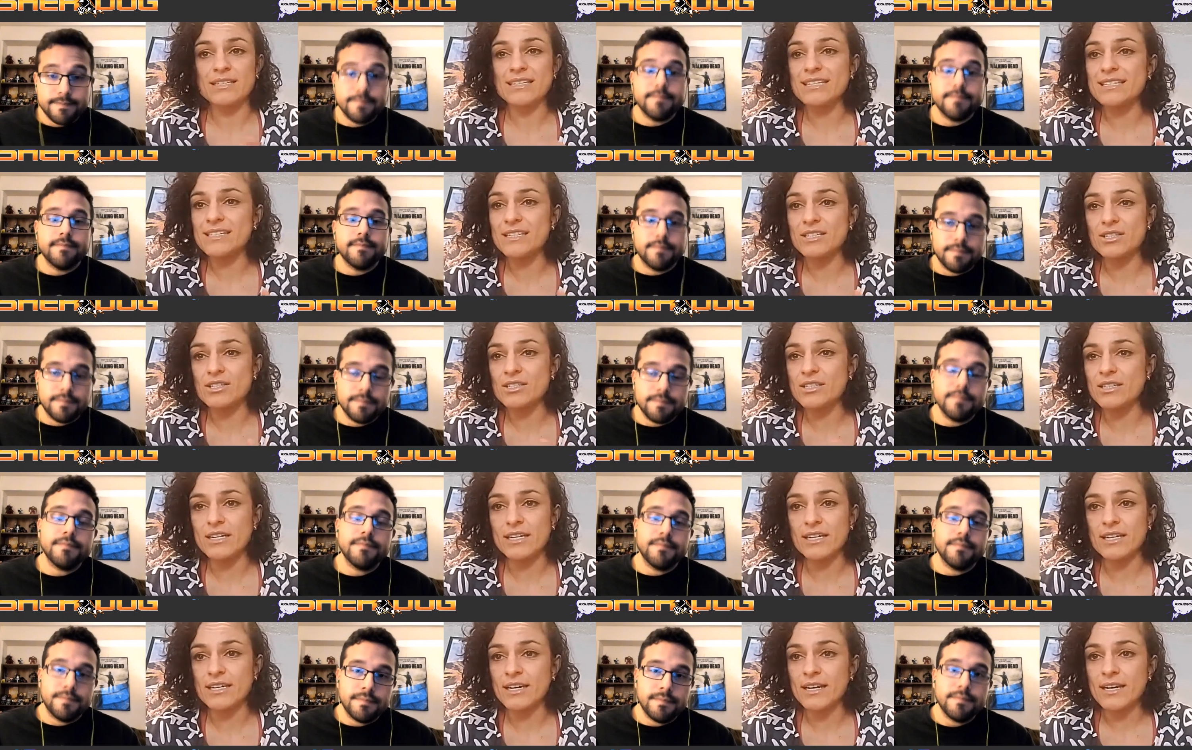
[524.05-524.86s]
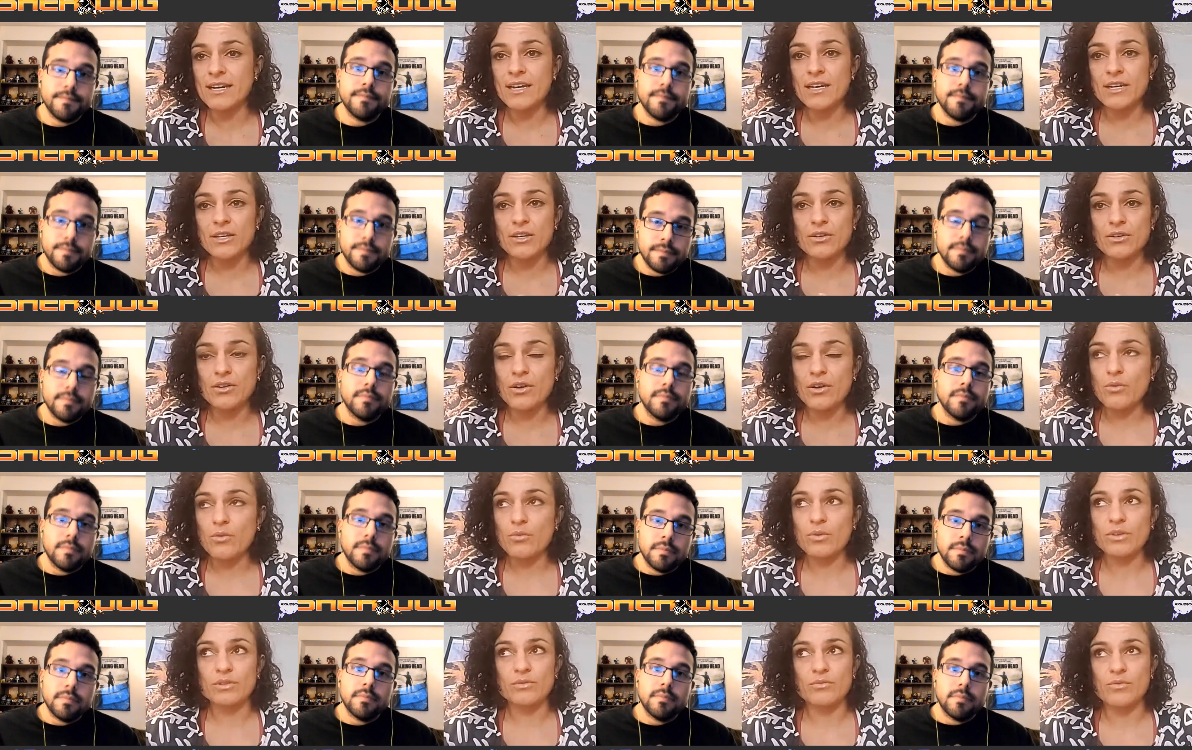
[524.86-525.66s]
Speaker 1: It's just like, you know,
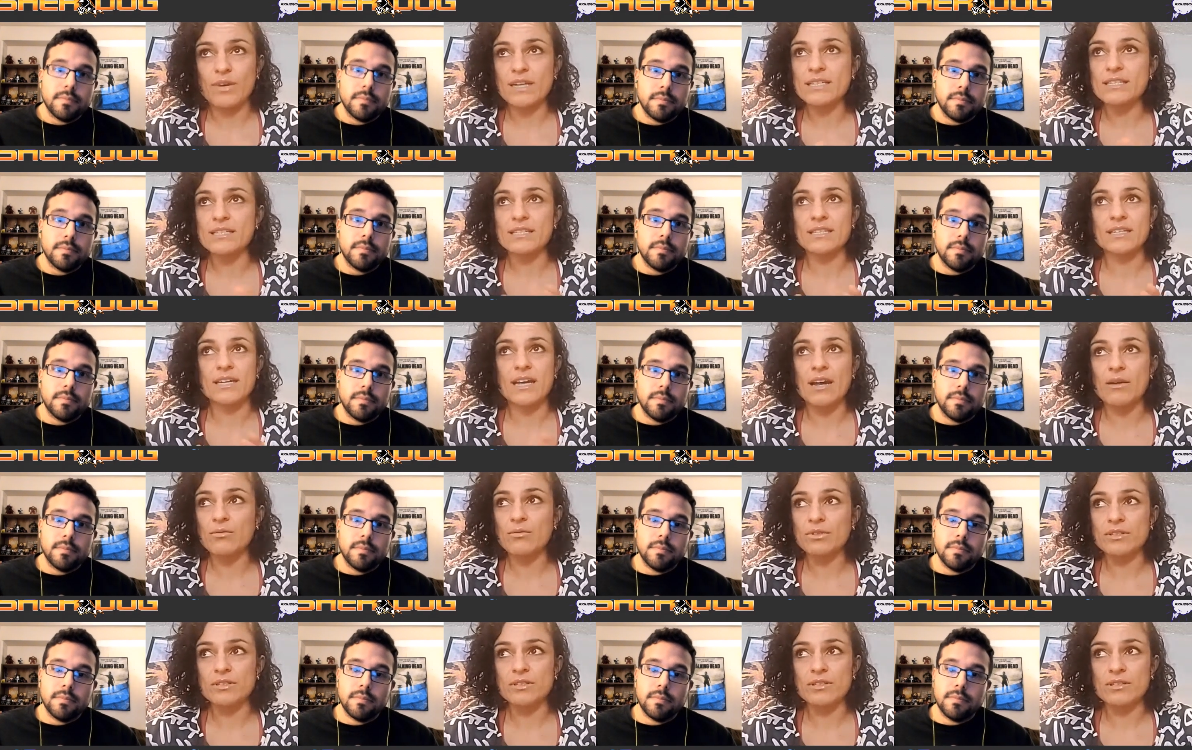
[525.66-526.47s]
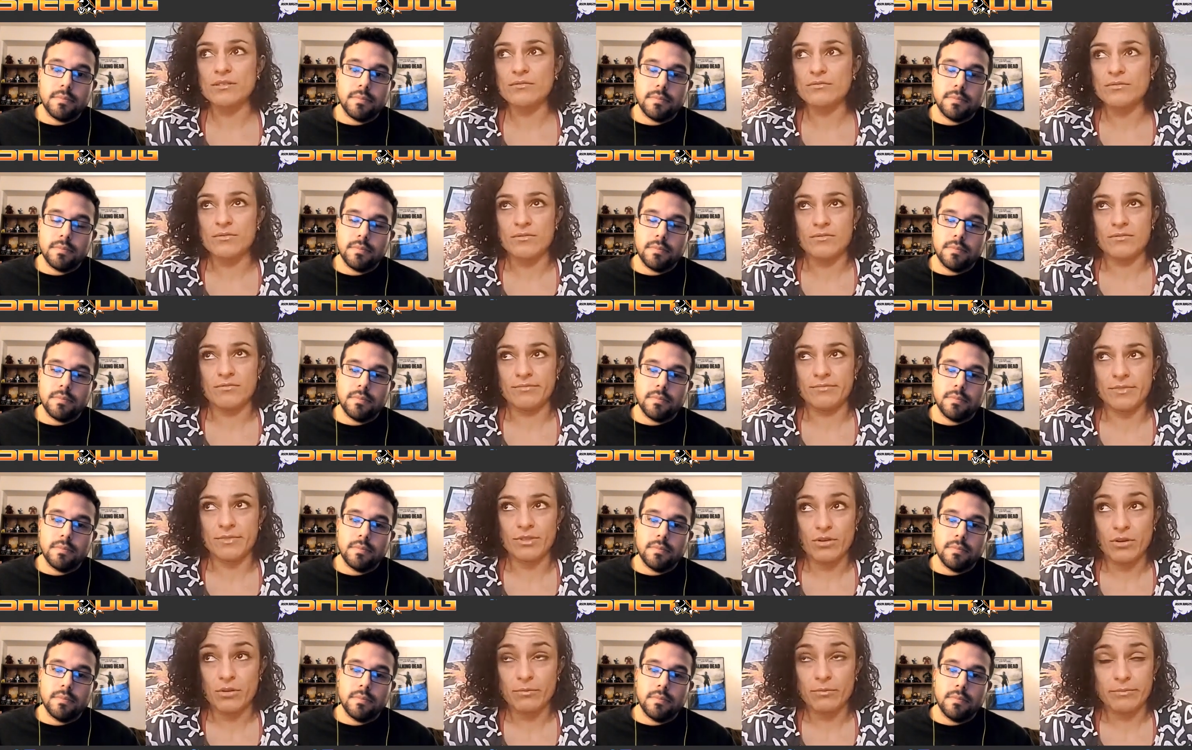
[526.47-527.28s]
with wrestling, I was,
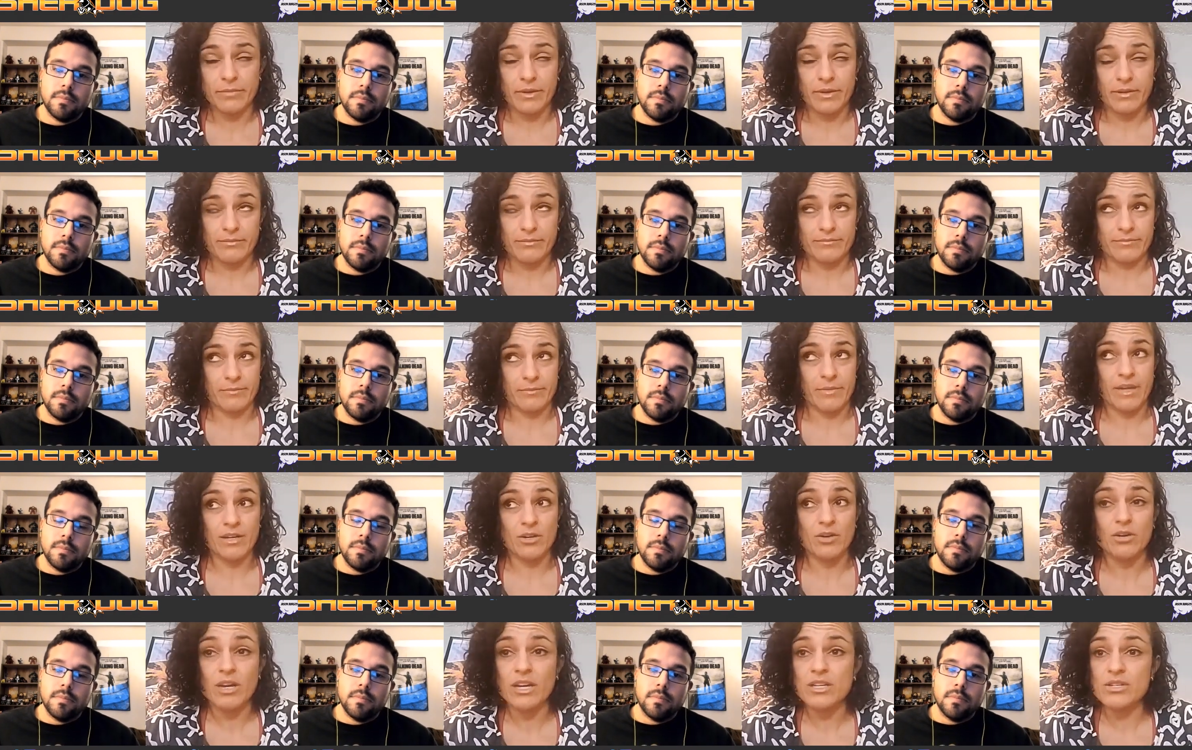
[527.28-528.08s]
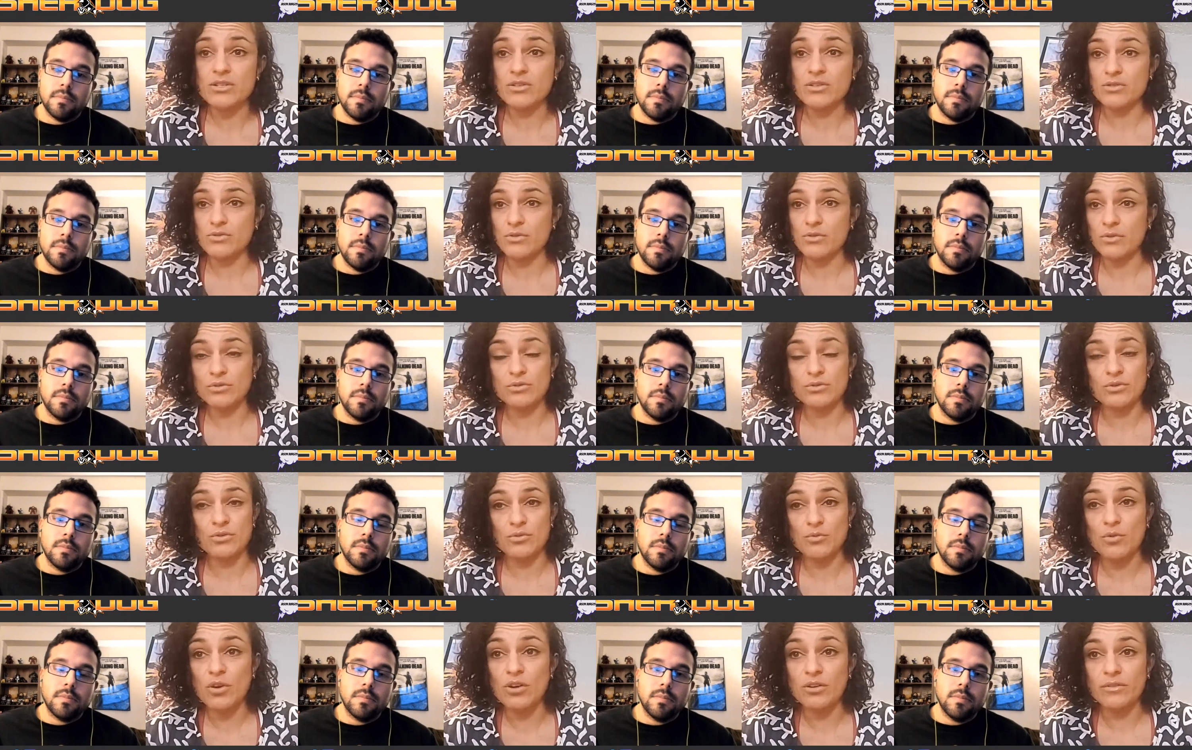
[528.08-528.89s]
you know, many occasions thrown to the
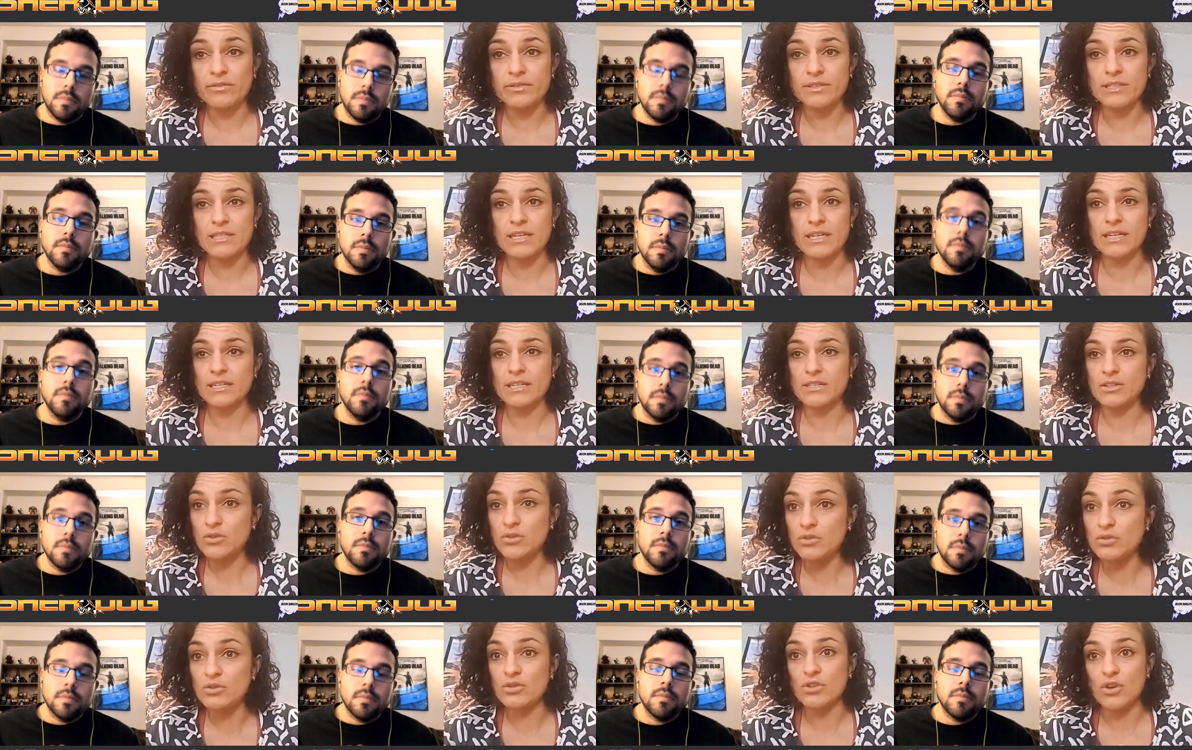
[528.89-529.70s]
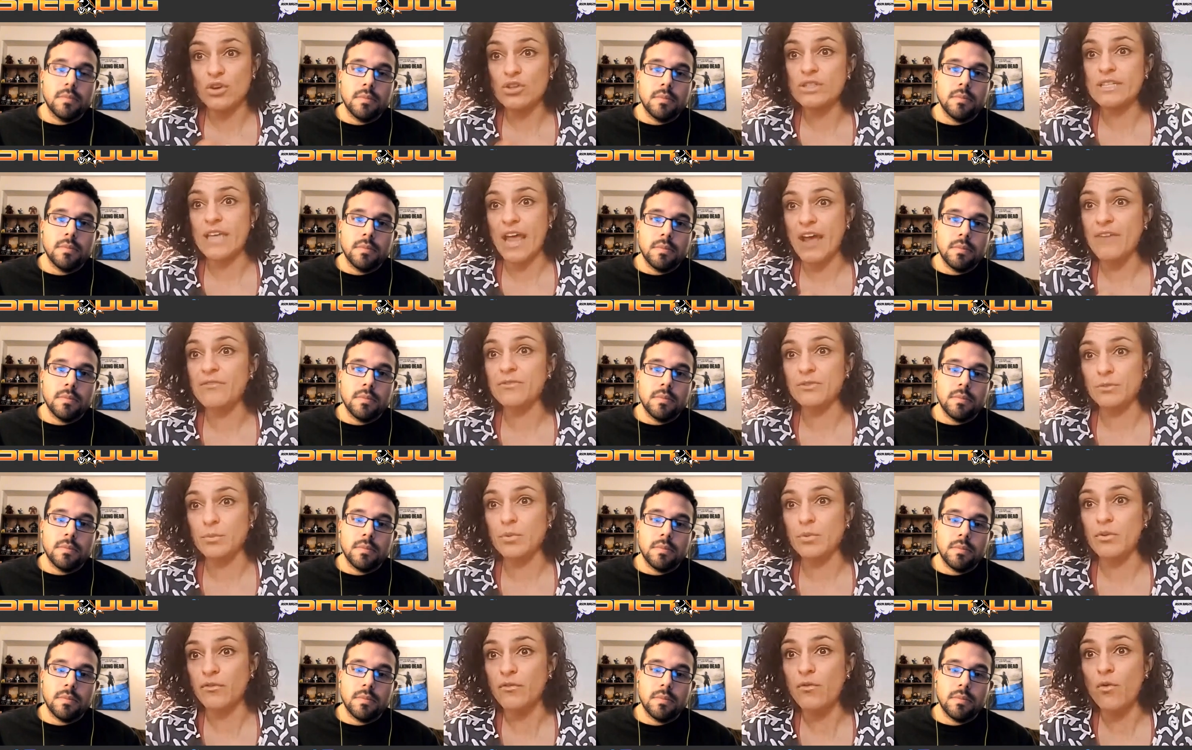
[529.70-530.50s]
wolves, and you just have to
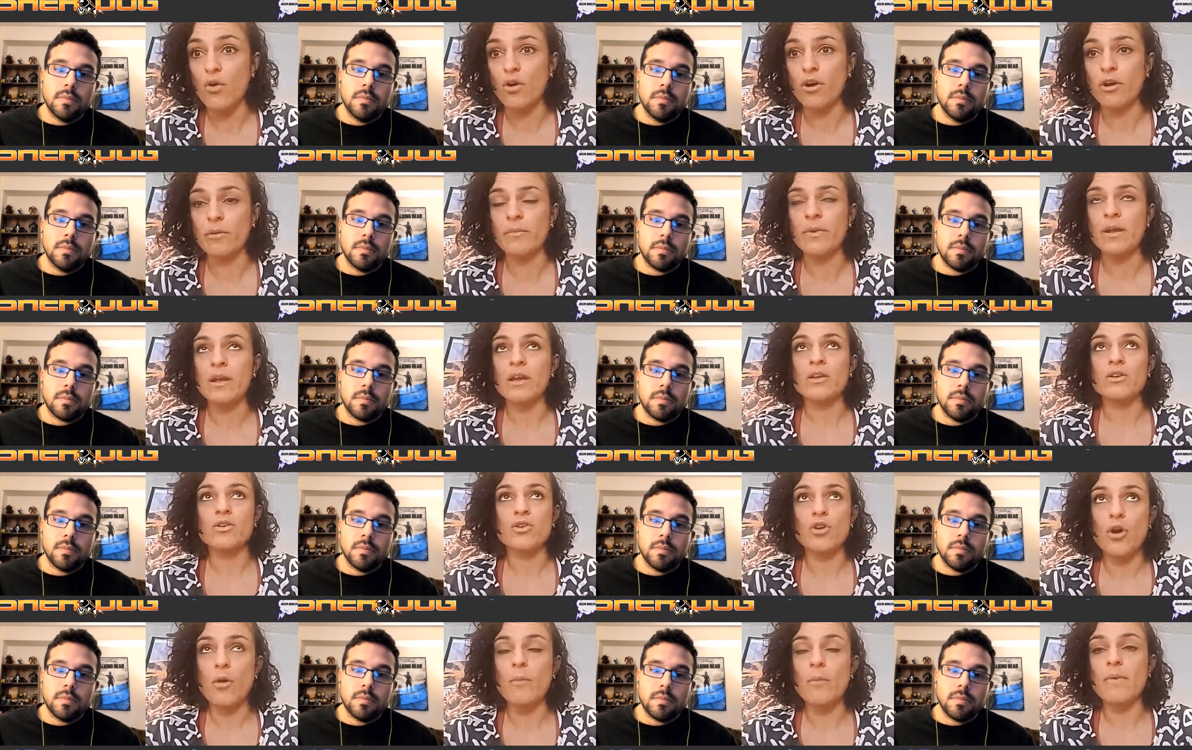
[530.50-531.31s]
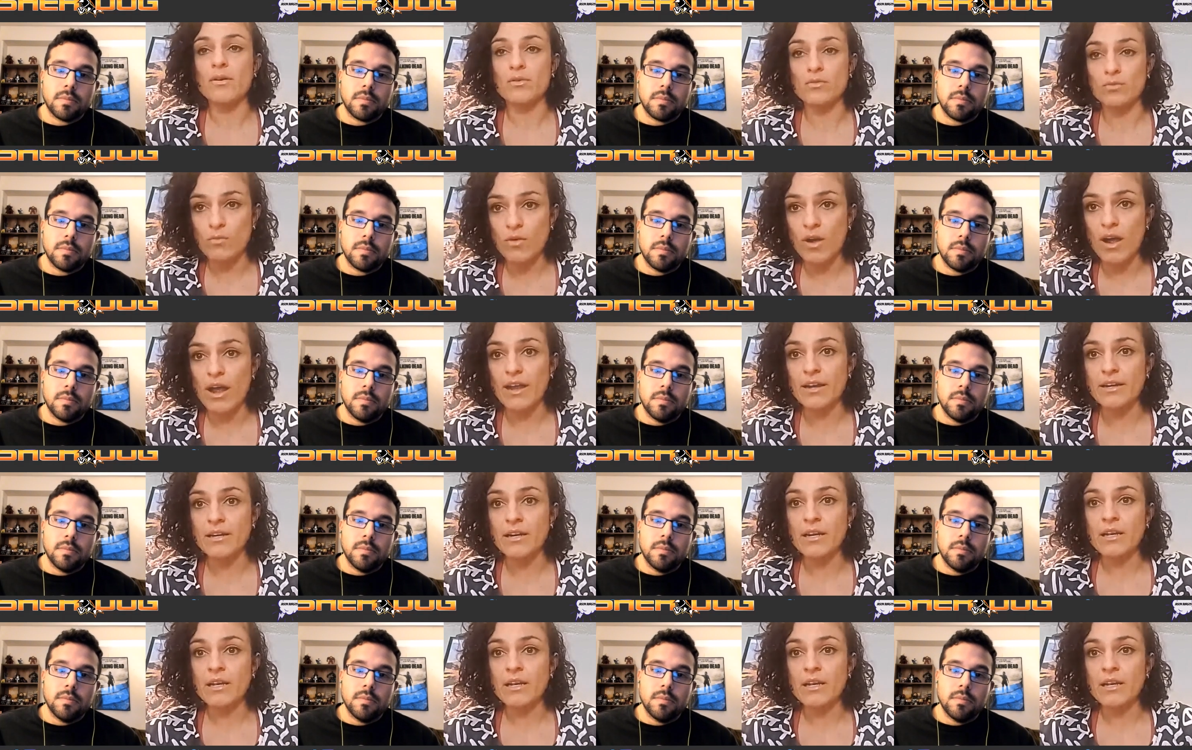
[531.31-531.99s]
perform no matter what.